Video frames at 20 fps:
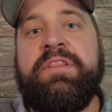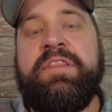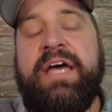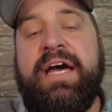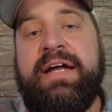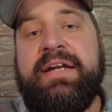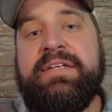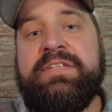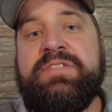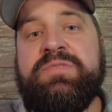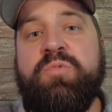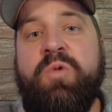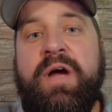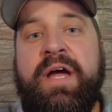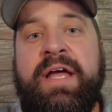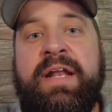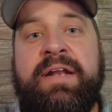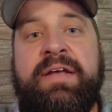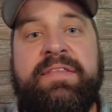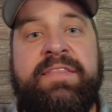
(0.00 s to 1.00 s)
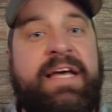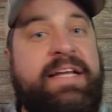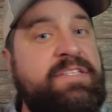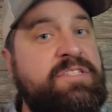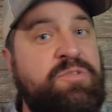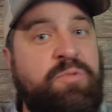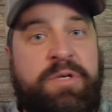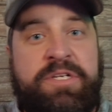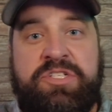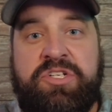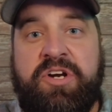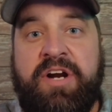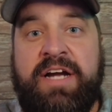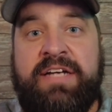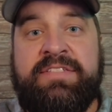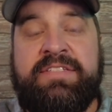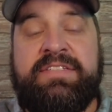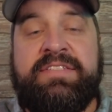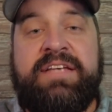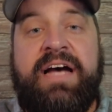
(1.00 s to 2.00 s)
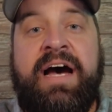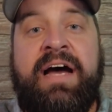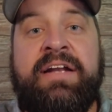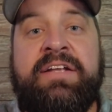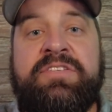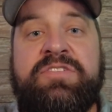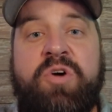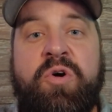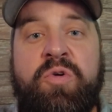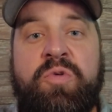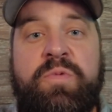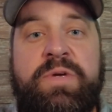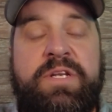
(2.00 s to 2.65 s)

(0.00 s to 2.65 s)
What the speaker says: that is when that switchgrass is on its own.